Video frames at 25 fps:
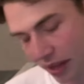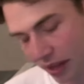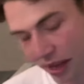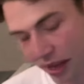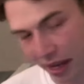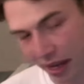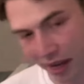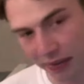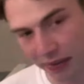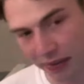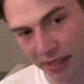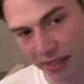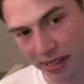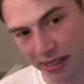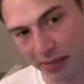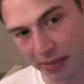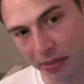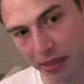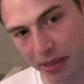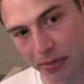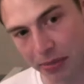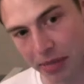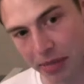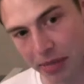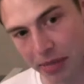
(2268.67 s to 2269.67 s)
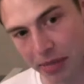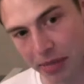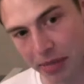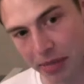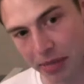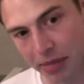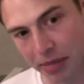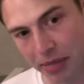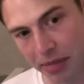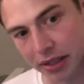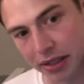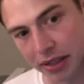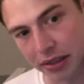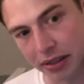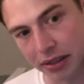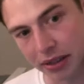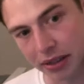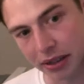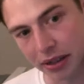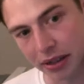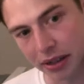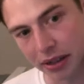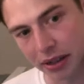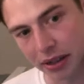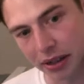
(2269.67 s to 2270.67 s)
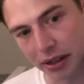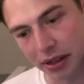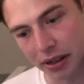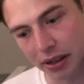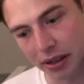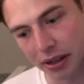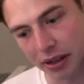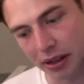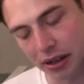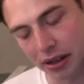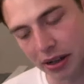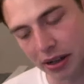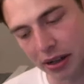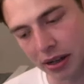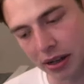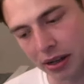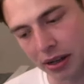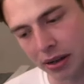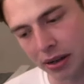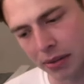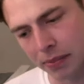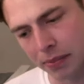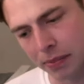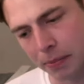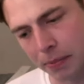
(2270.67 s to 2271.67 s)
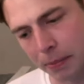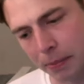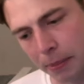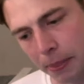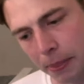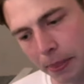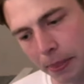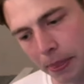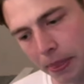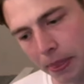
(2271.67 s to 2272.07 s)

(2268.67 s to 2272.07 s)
they have a similar mentality. People